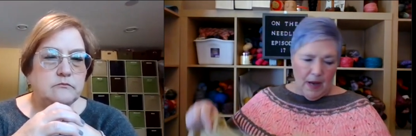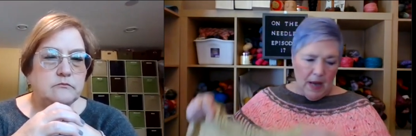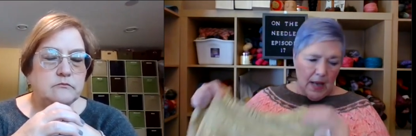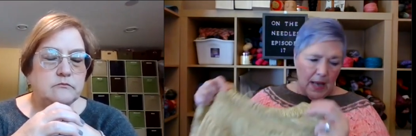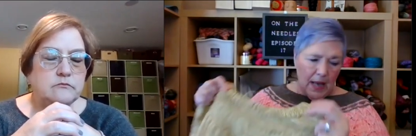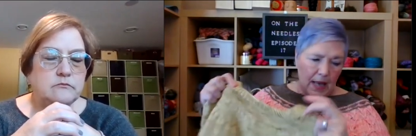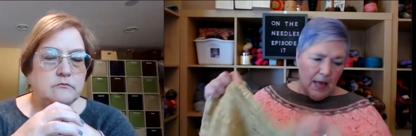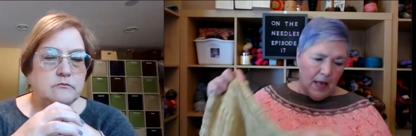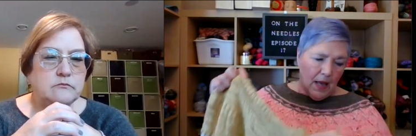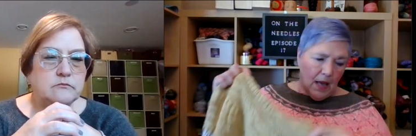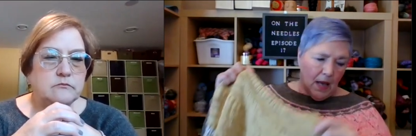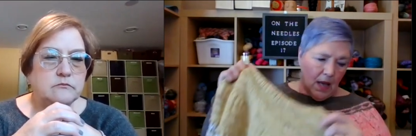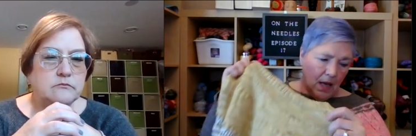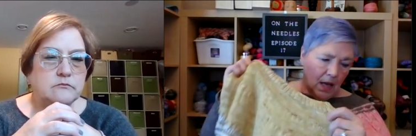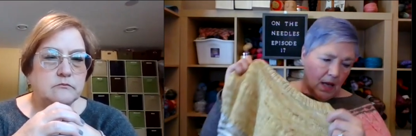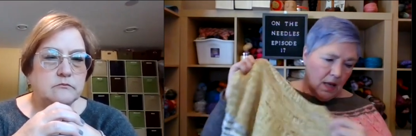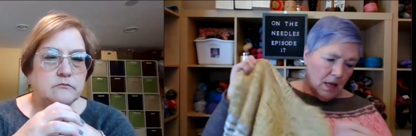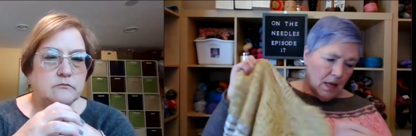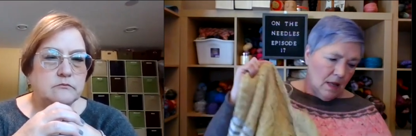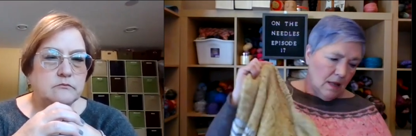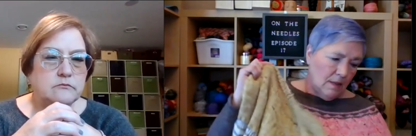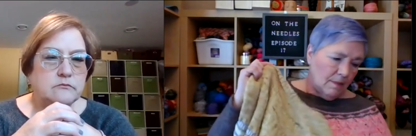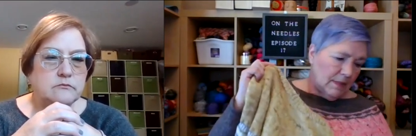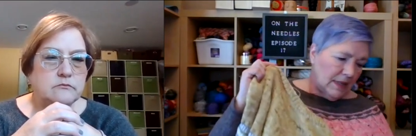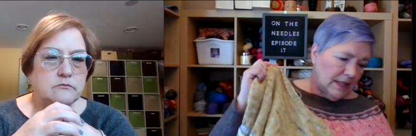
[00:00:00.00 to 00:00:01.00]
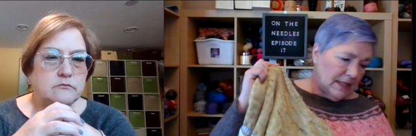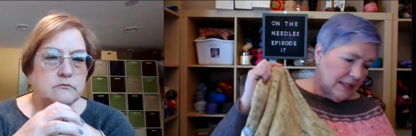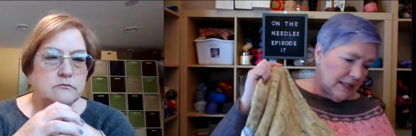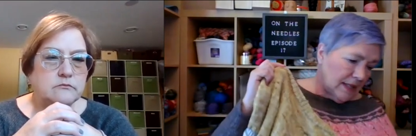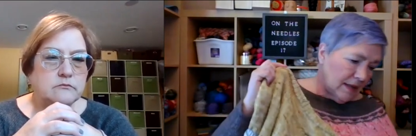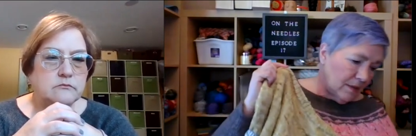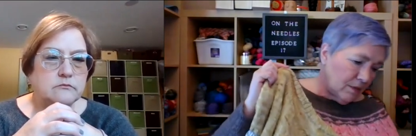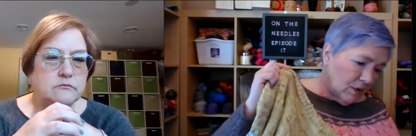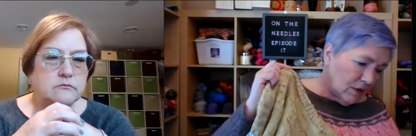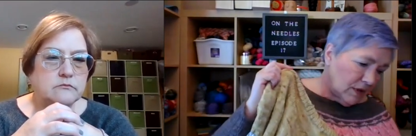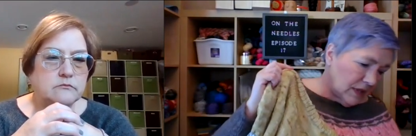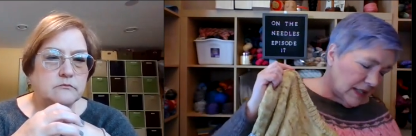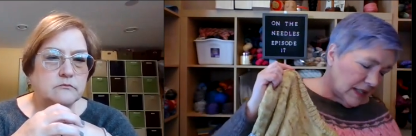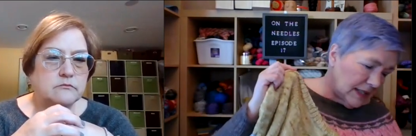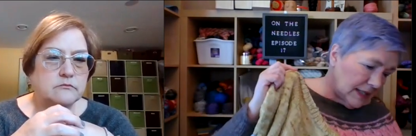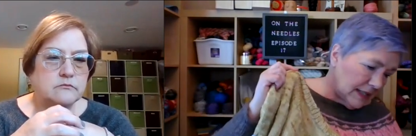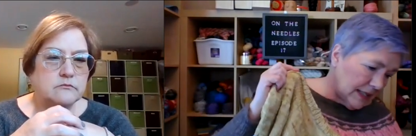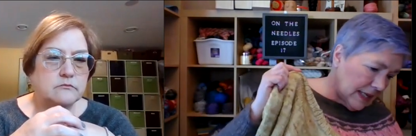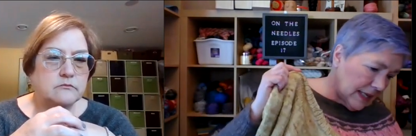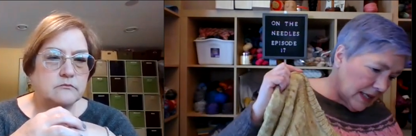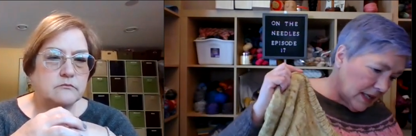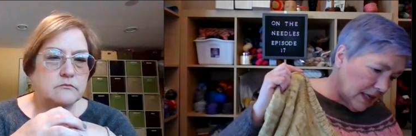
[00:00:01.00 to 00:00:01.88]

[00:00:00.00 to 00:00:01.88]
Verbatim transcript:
Speaker 1: by um let's see I wrote this